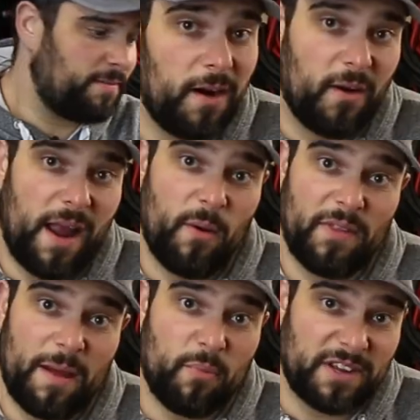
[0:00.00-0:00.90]
All right, well
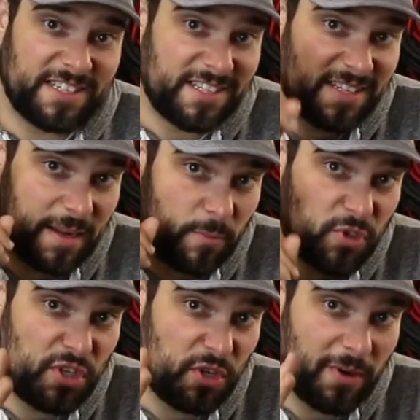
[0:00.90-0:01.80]
that brings us to number
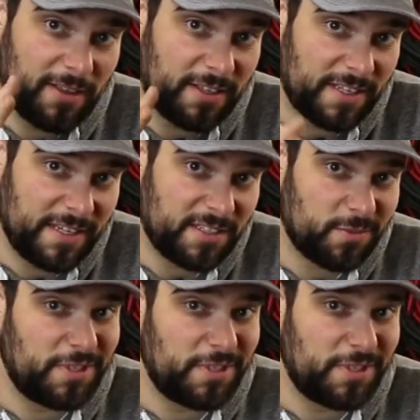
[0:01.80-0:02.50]
2 on the list,